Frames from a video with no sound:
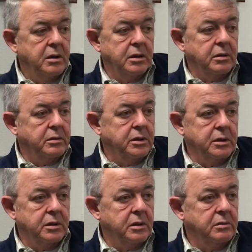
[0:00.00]
You know,
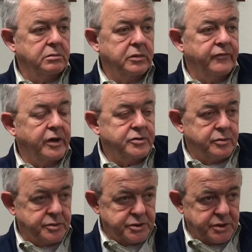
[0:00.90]
the uh, the
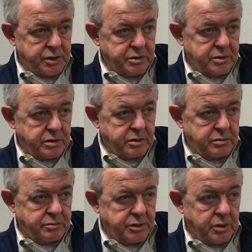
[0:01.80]
veterans that uh,
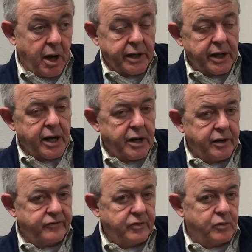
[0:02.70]
you know I got out
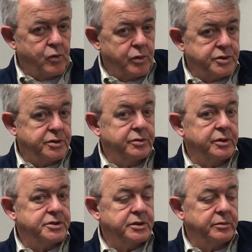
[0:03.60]
after the war too,
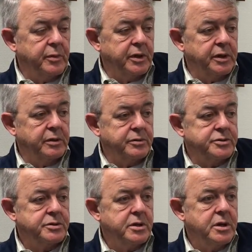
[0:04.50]
as did many
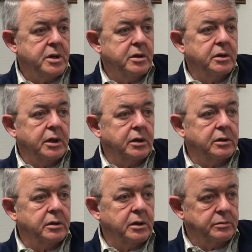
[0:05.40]
others,
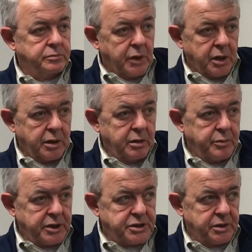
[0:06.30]
and uh,
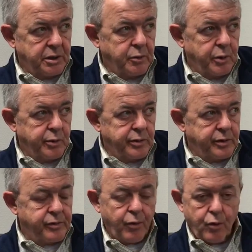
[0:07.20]
basically we were the
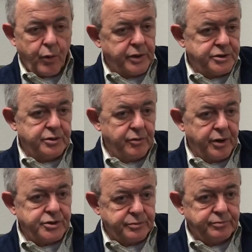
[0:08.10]
throwaway
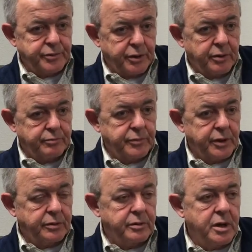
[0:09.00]
generation. You know, and
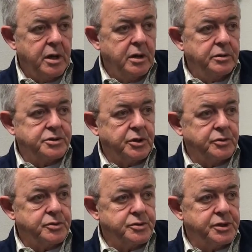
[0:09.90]
the
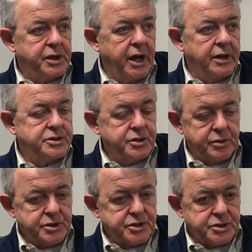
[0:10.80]
soldiers that had
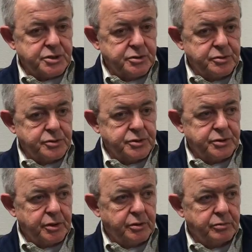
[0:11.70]
serious issues,
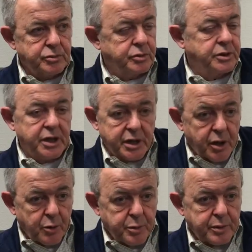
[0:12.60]
you know, couldn't get
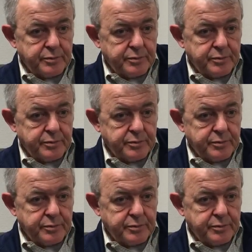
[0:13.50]
help